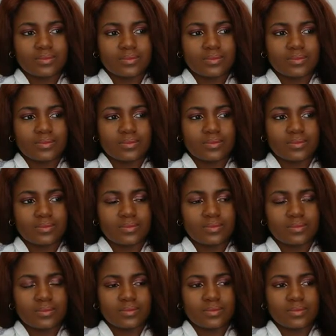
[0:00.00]

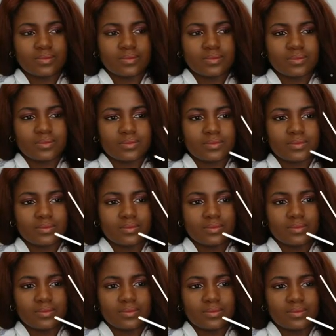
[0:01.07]

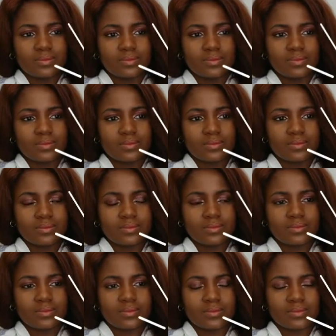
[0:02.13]

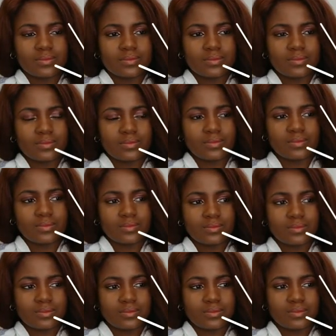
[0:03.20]

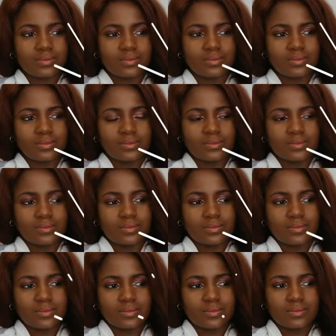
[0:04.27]

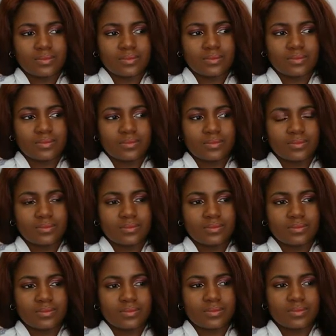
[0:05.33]

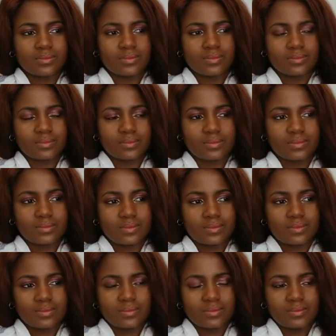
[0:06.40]

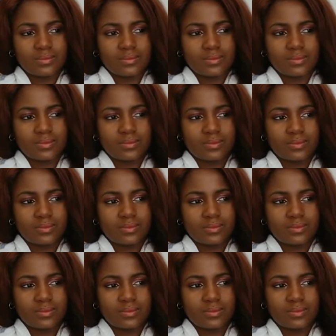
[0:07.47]
(silent)